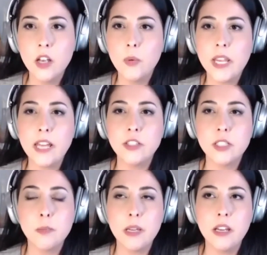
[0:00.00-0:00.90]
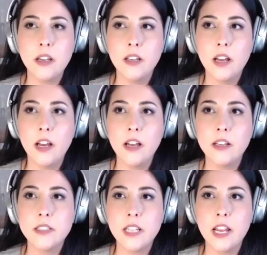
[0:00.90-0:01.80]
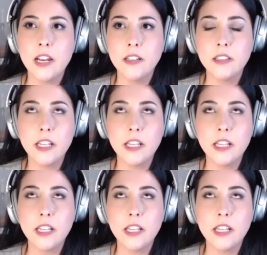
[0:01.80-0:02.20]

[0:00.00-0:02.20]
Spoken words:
We can't just be saying,